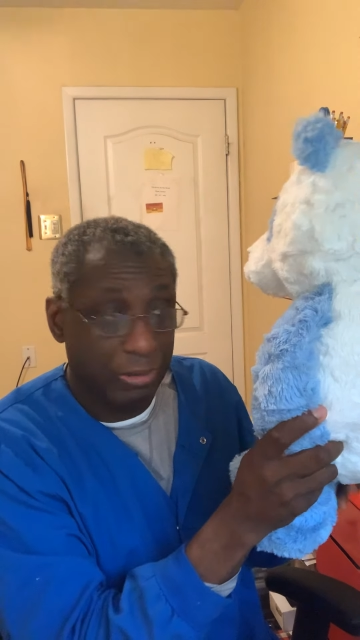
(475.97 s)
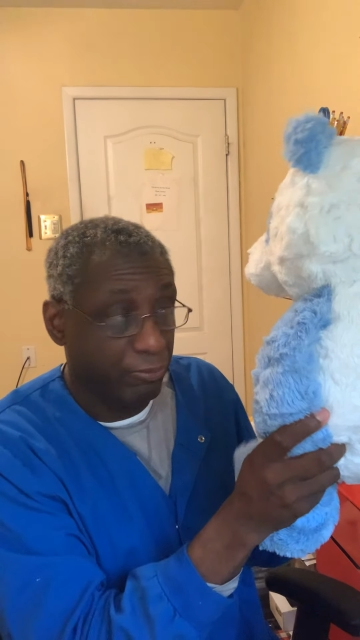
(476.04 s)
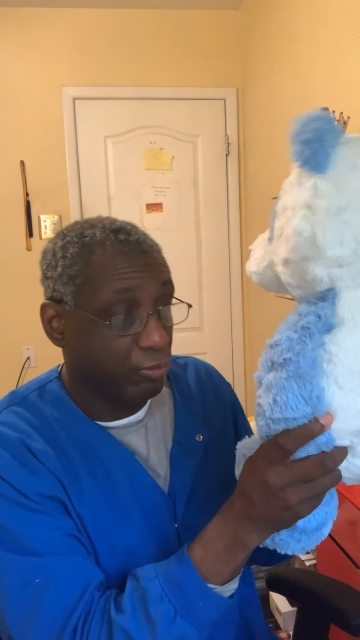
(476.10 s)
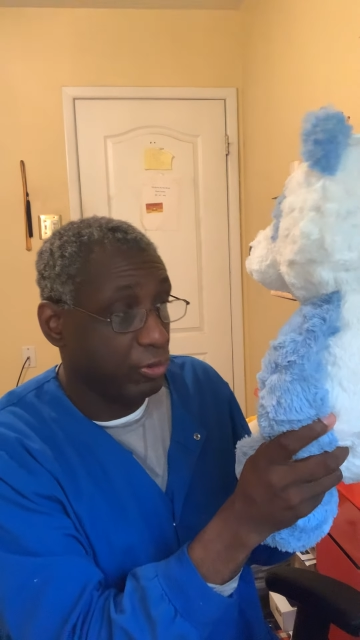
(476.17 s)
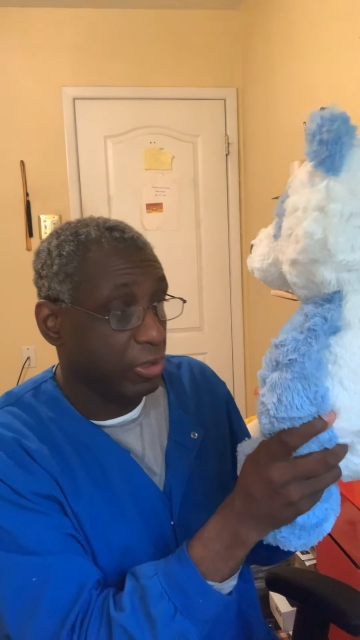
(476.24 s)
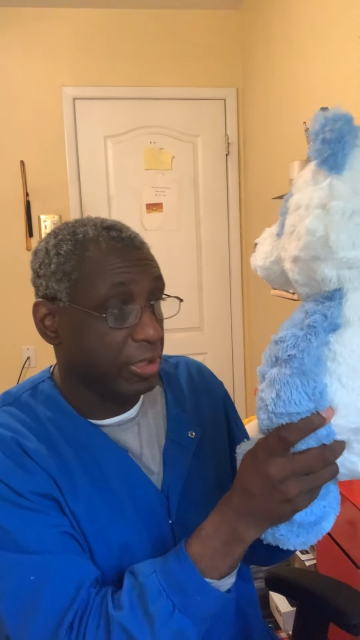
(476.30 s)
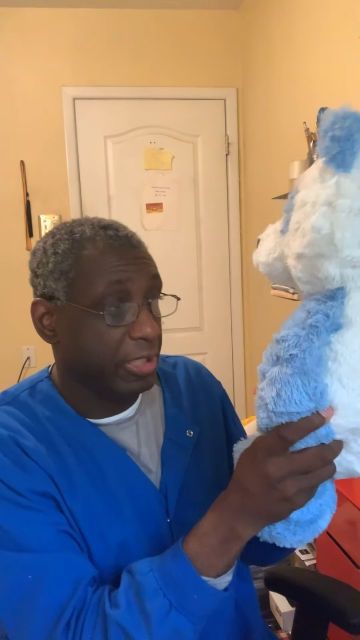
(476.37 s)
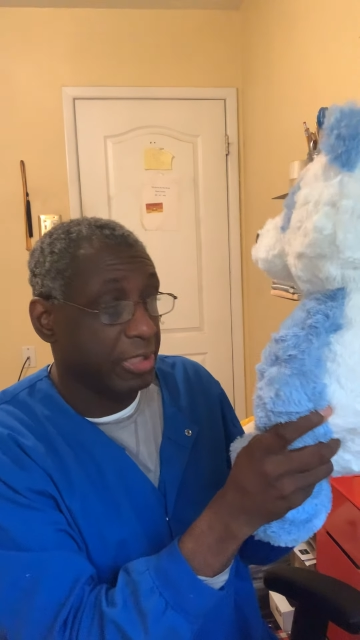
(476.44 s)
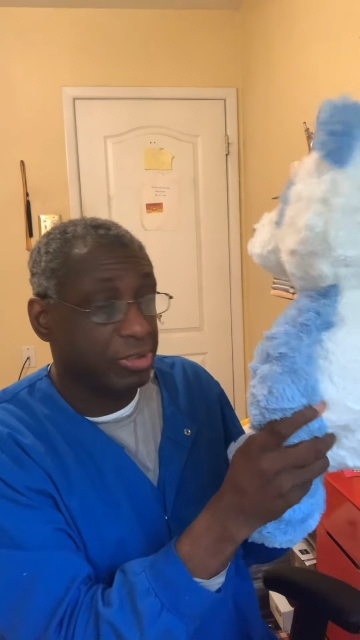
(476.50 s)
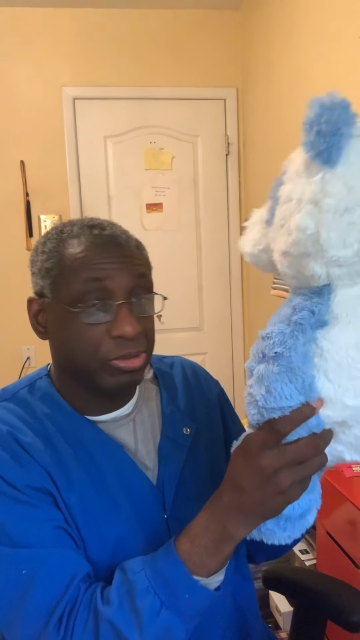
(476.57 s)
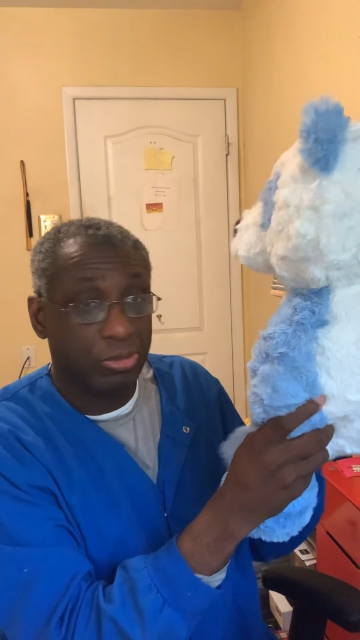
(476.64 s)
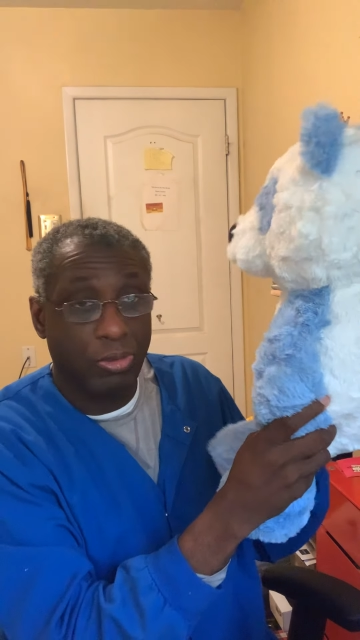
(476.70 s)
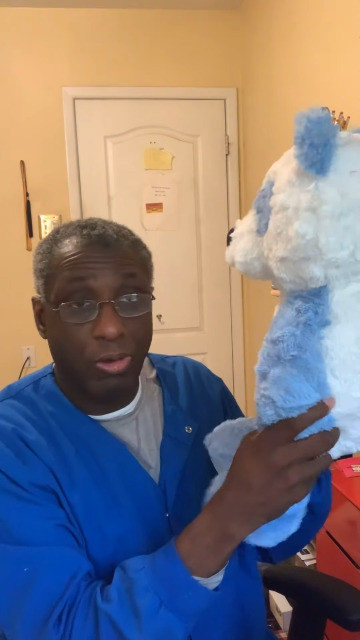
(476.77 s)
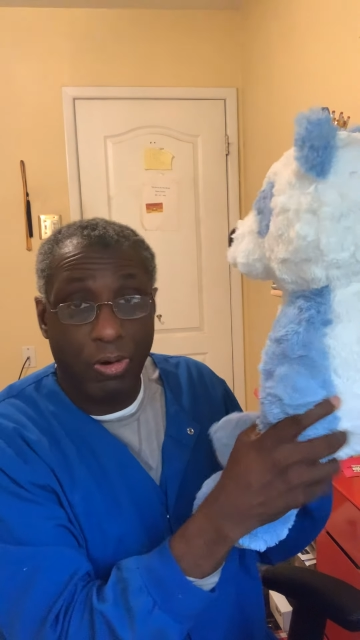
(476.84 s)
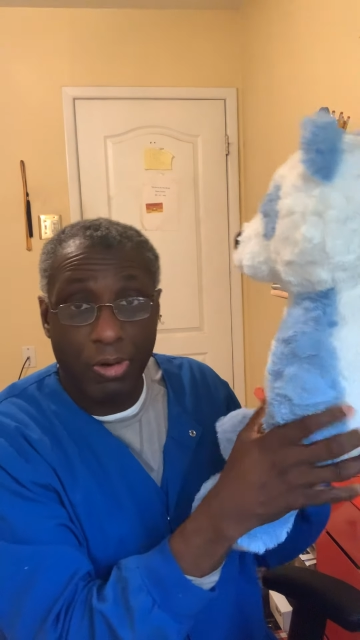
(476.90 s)
the legs and
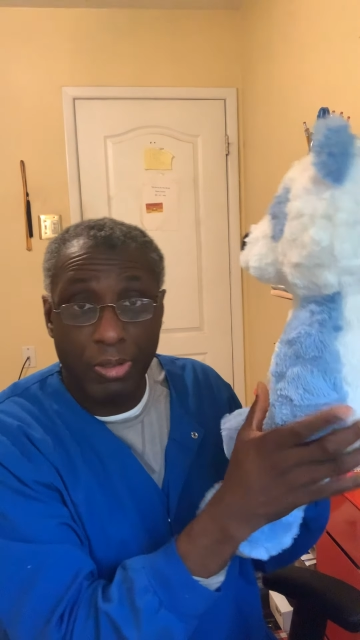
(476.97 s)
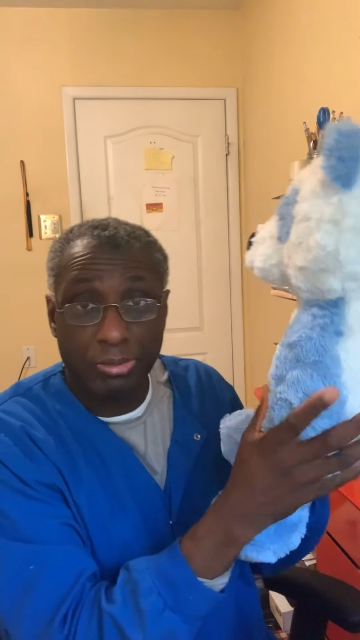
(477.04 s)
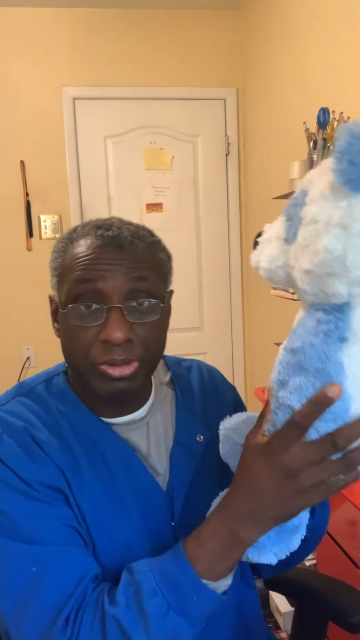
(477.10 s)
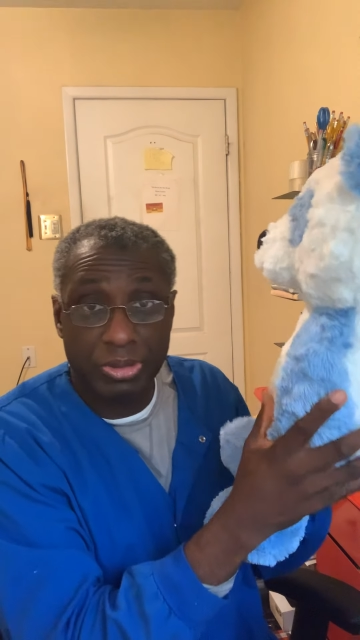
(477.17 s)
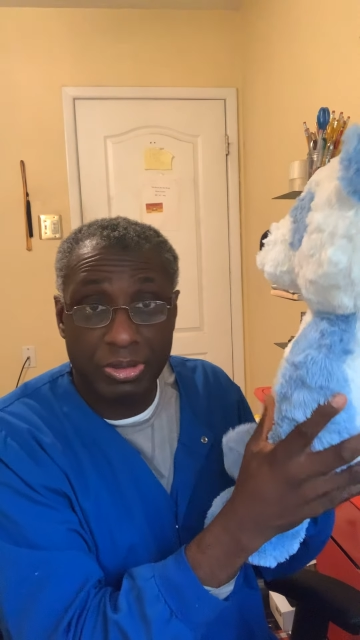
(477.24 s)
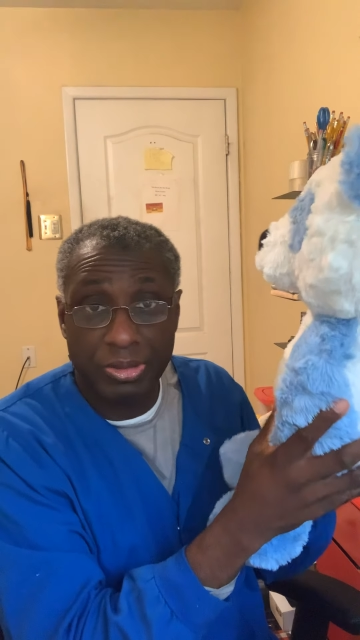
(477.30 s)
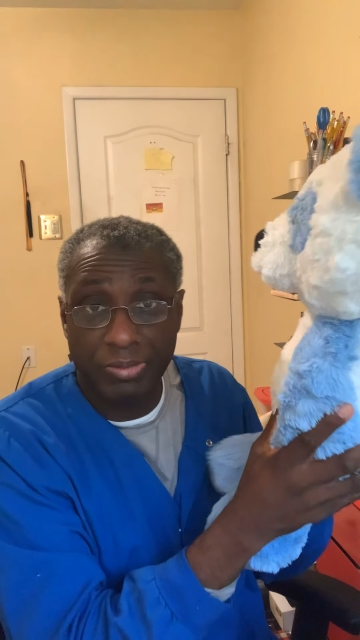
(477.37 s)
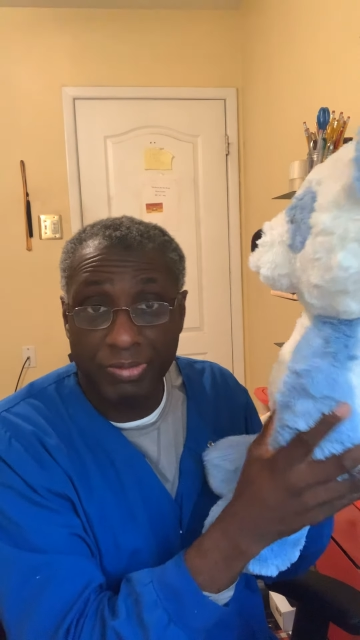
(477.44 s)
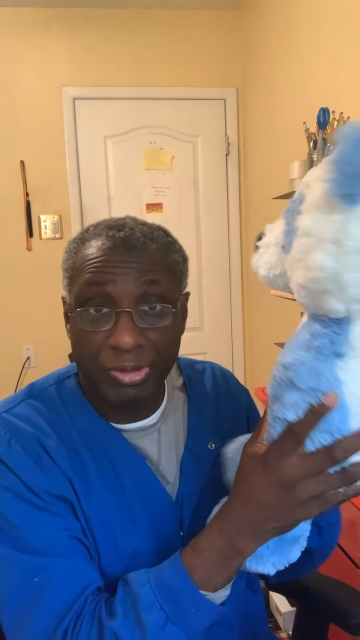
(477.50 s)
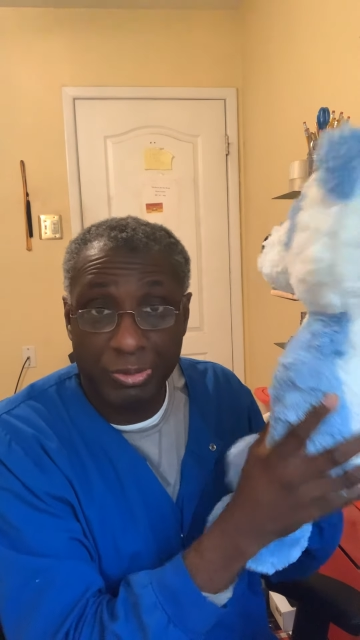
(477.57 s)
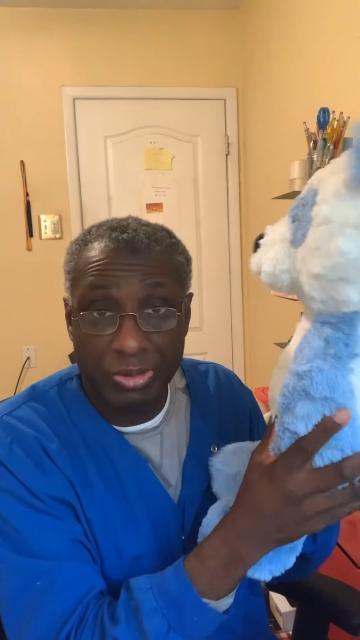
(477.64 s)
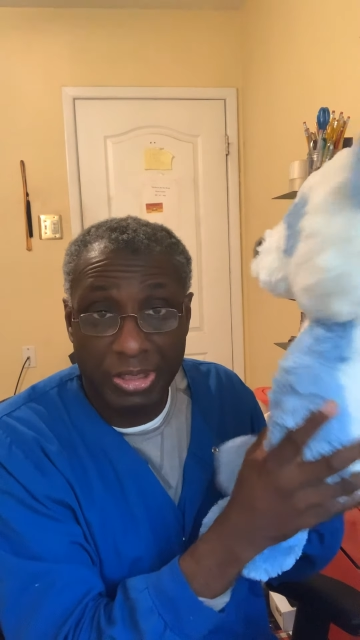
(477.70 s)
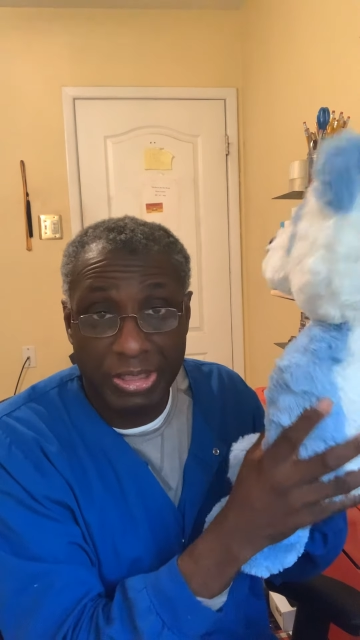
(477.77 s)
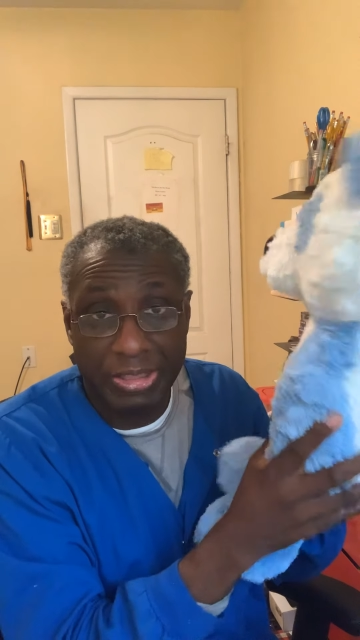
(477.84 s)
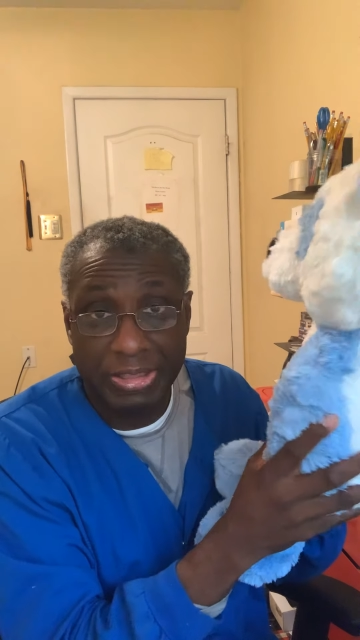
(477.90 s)
arms to see if there was
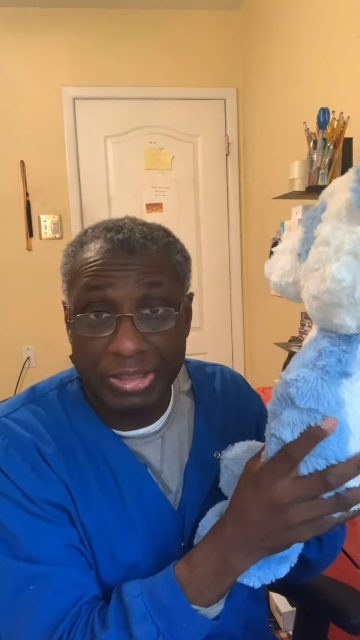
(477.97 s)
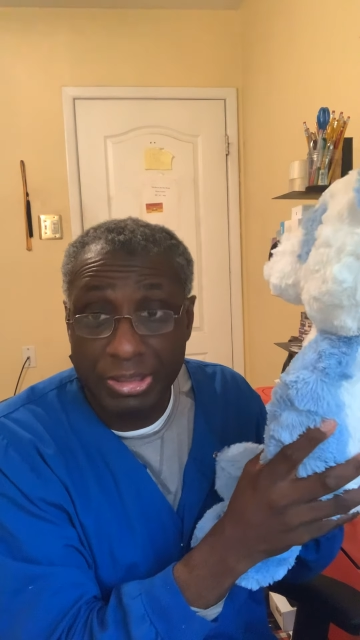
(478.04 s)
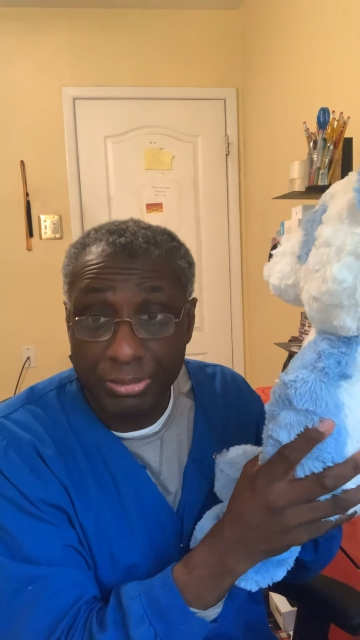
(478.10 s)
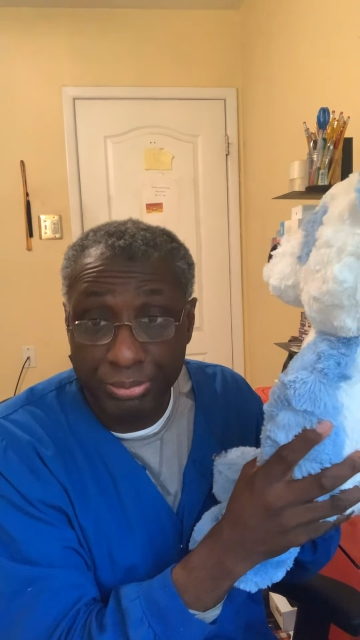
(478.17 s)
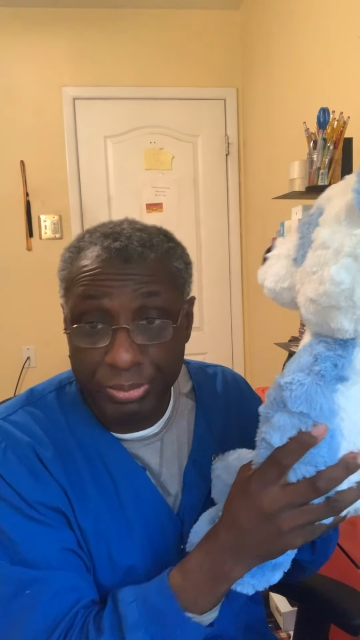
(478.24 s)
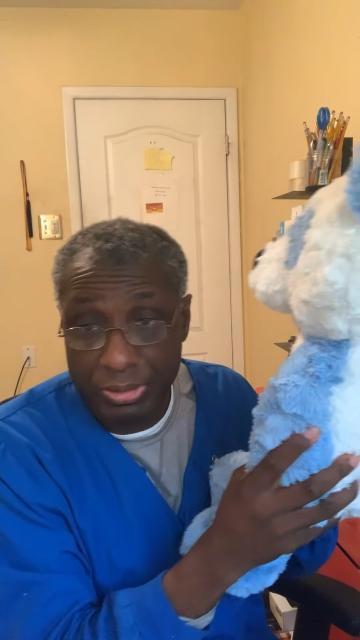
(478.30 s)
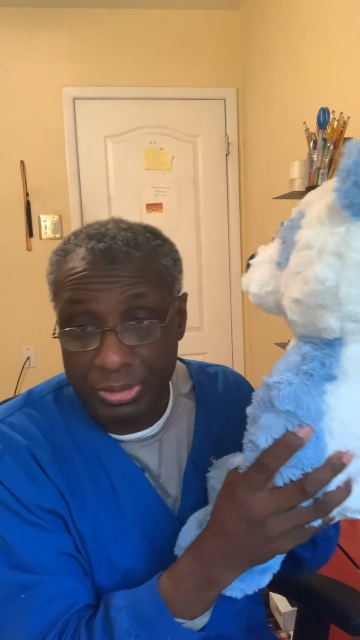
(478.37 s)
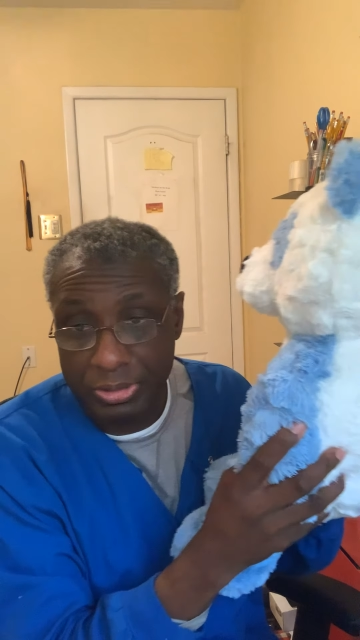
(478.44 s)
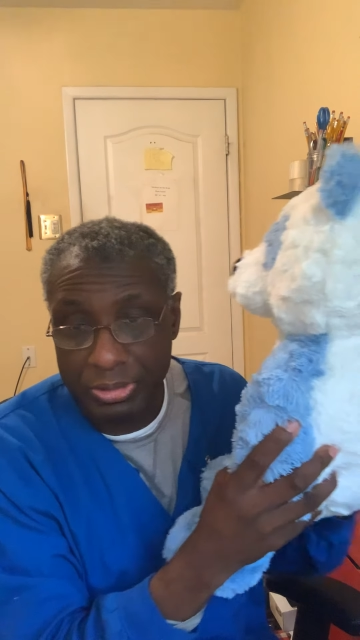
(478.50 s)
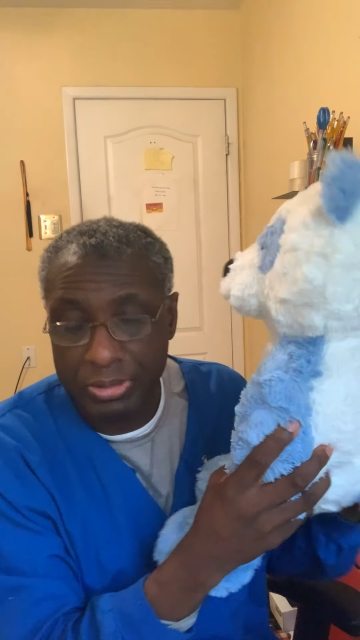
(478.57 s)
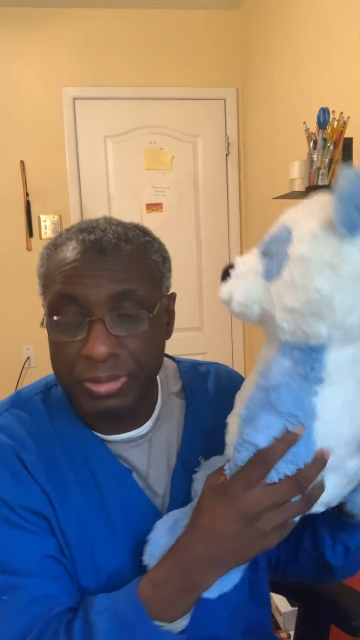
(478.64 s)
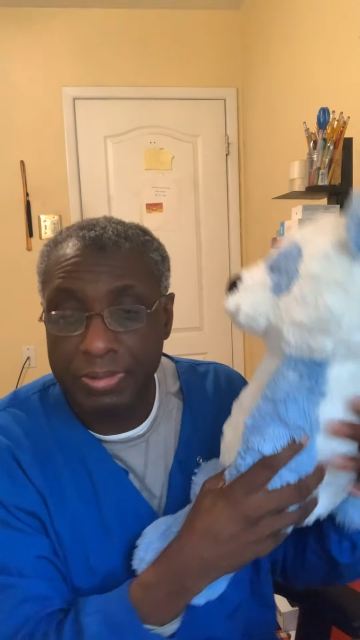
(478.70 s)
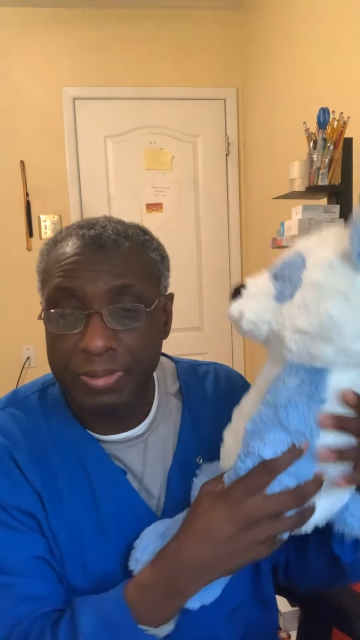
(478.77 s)
any difference.